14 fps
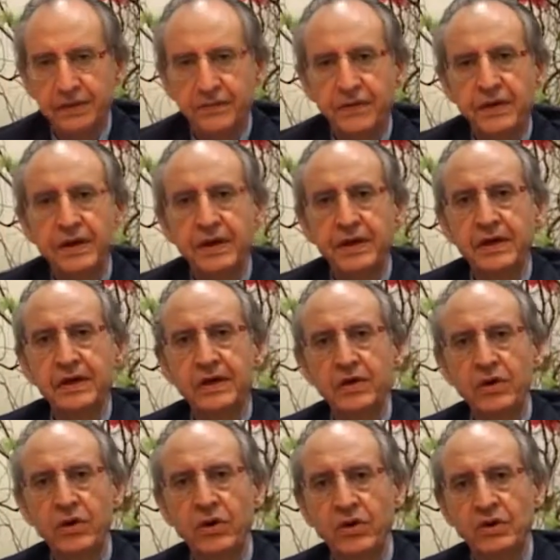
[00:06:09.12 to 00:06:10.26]
the faqih
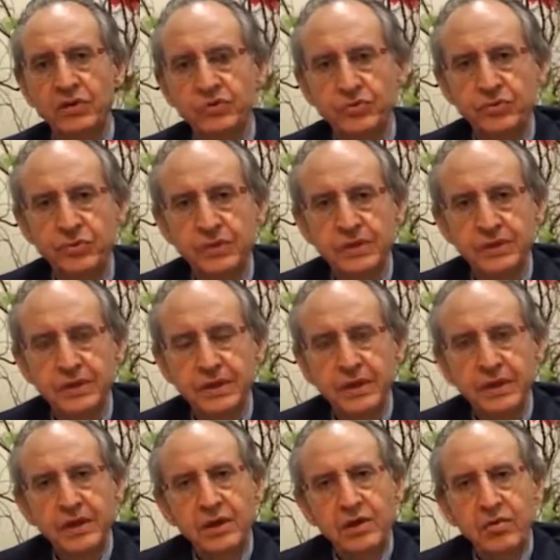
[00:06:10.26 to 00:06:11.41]
or the jurist,
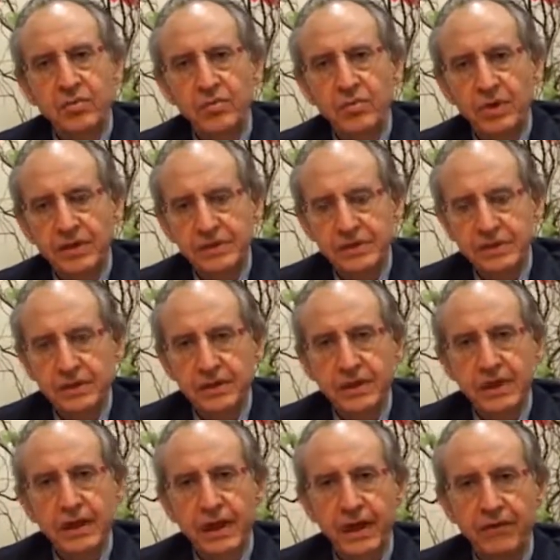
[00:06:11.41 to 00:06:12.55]
must
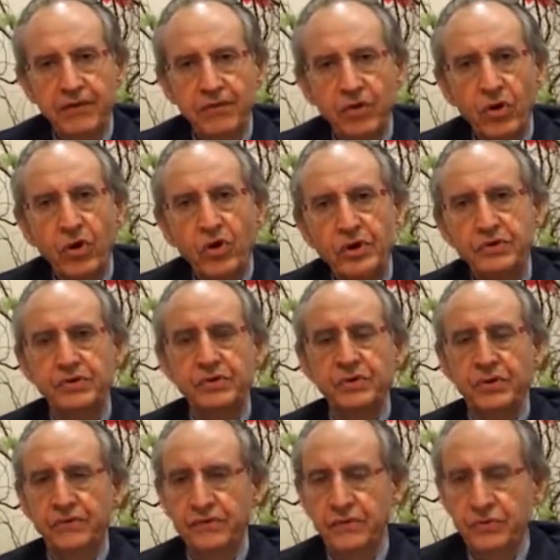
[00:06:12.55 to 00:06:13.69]
have knowledge
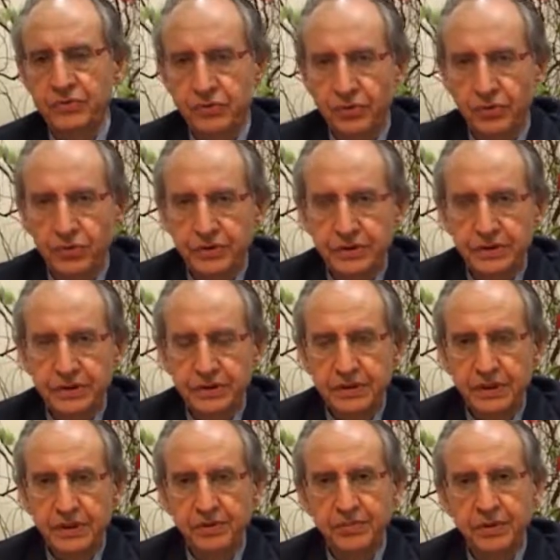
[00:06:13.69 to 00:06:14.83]
of the sources
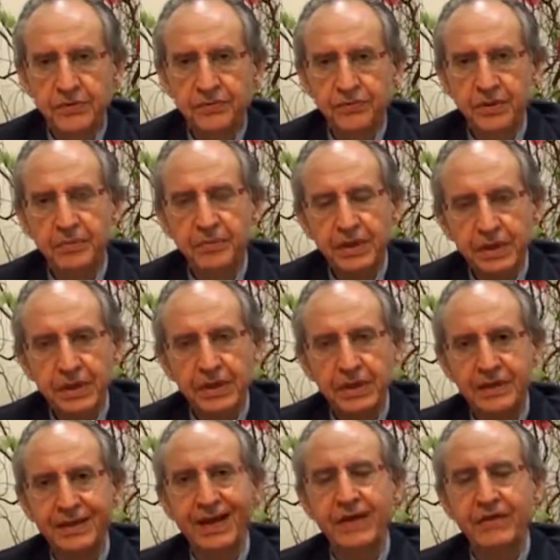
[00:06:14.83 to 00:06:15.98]
and be familiar
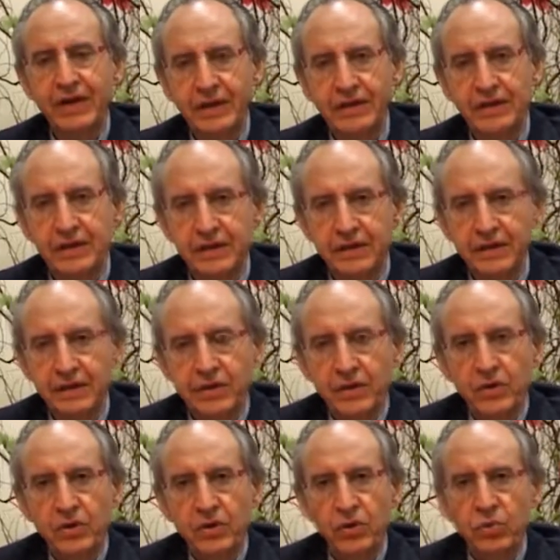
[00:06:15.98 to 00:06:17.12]
directly
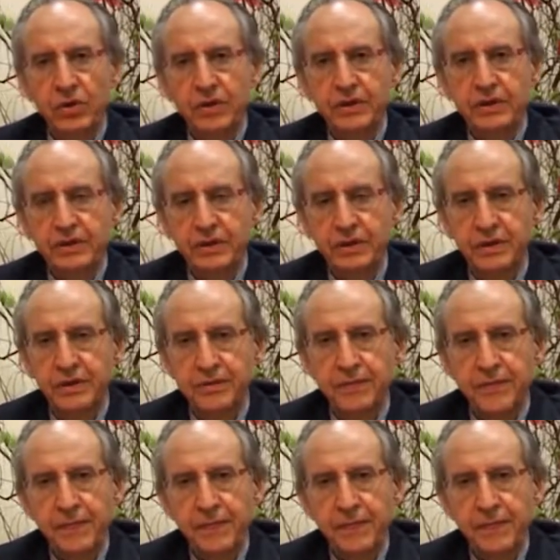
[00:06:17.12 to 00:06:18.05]
with the